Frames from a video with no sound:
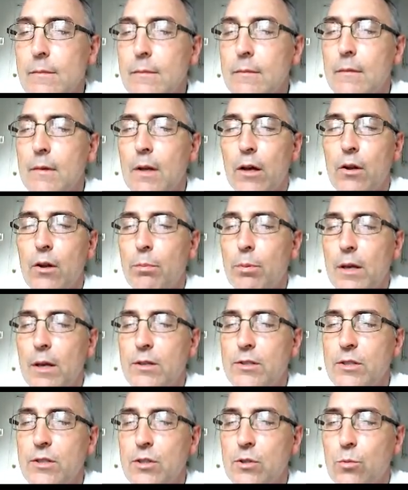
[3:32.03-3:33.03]
other
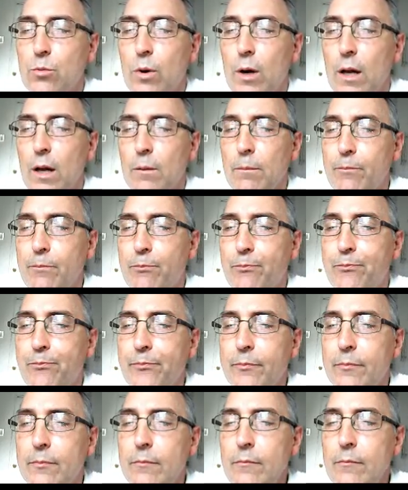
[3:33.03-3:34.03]
places as well,
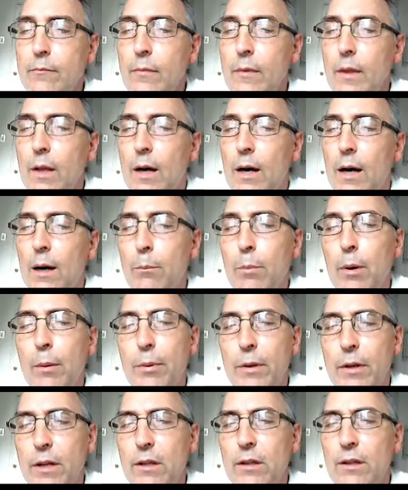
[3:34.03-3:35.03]
but
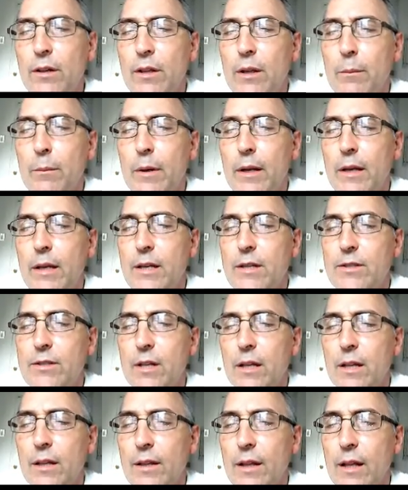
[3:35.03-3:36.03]
particularly in the Middle East,
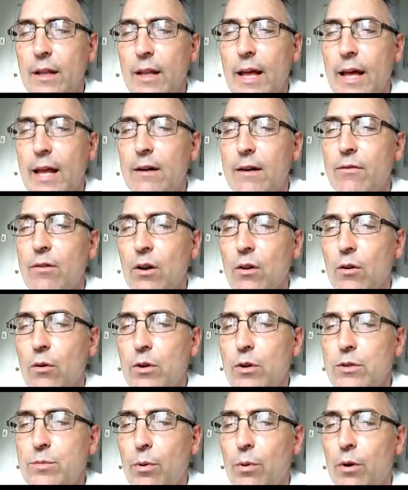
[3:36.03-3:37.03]
the land of our
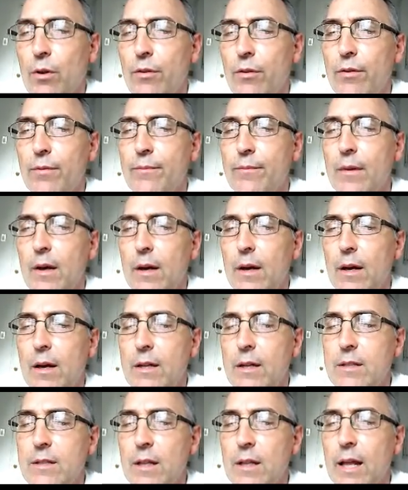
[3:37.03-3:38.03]
Lord's birth.
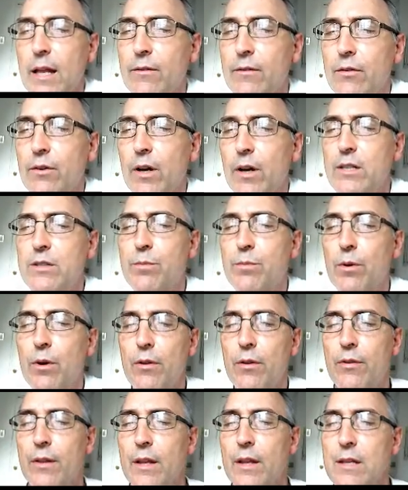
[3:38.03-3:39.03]
It's the land of Christ's
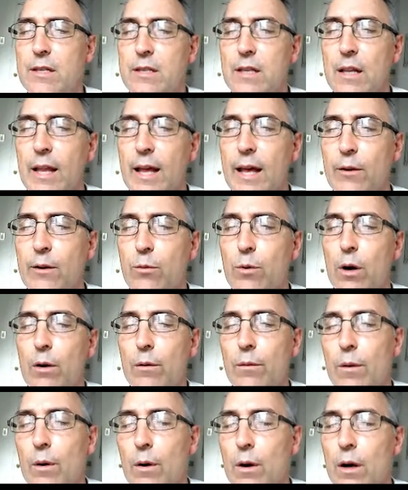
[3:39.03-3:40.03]
birth, and it's a land where
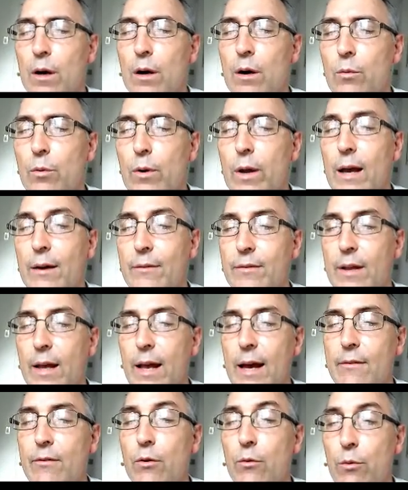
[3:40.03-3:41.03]
we have to
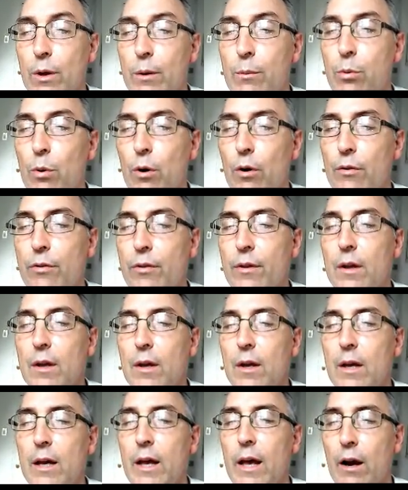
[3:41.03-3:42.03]
have a rebirth
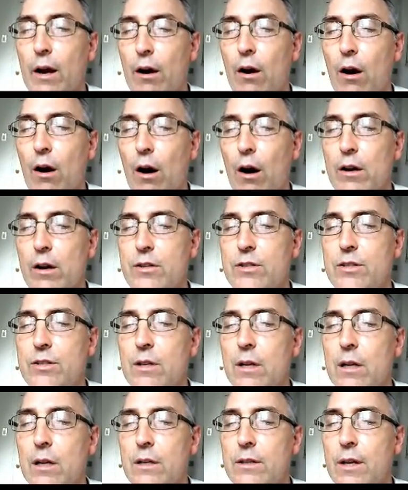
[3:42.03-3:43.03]
in our hearts
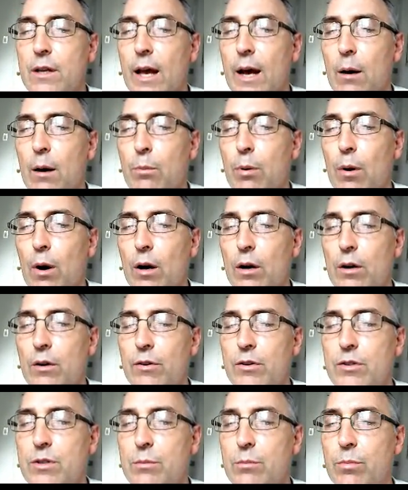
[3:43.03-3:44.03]
to help our
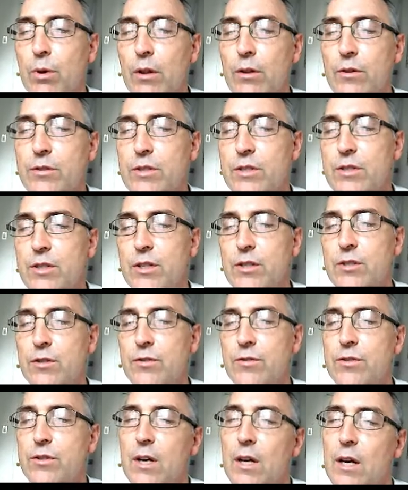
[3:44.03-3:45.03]
Christian brothers and
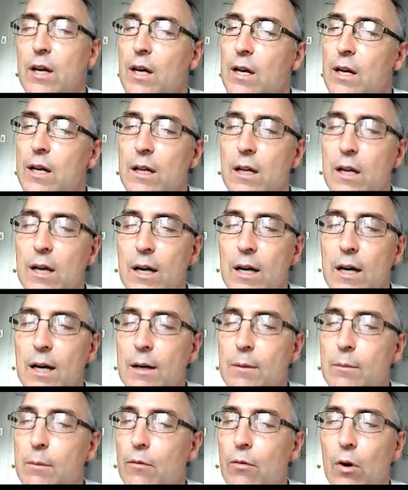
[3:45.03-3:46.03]
sisters
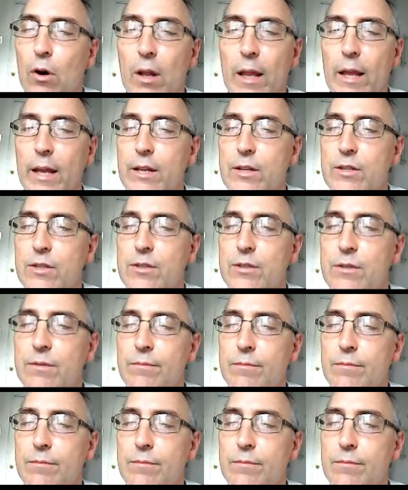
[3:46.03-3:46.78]
of all ages,